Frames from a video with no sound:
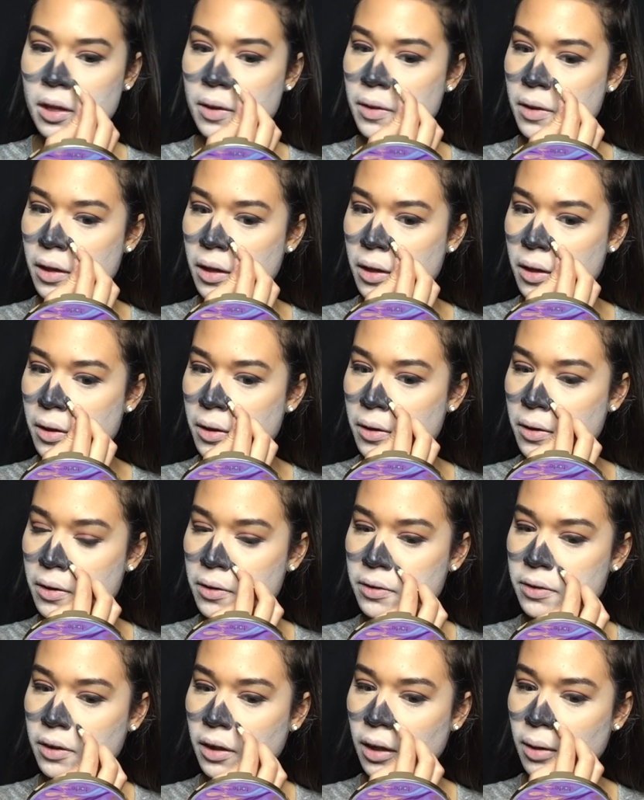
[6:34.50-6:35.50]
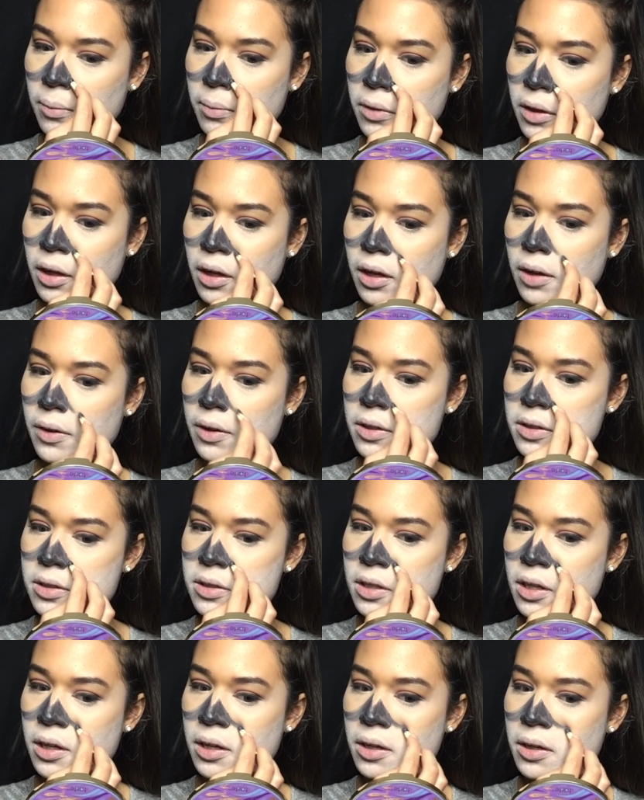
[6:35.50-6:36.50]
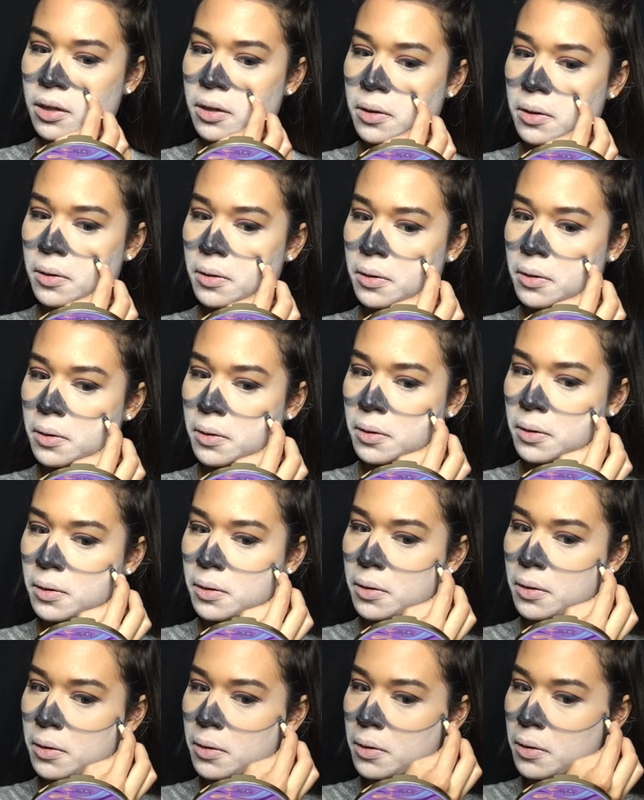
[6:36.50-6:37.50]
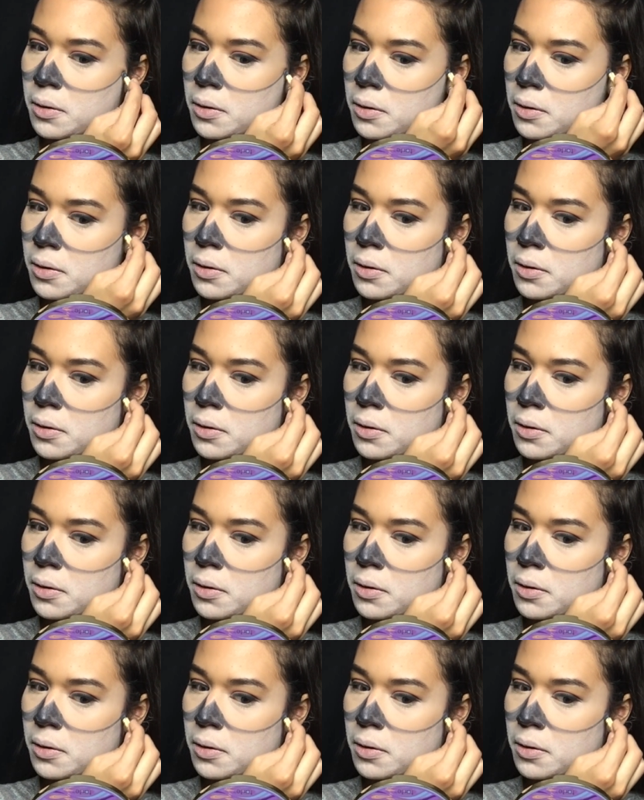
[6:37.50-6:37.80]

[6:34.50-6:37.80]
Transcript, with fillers: and then the same thing on this side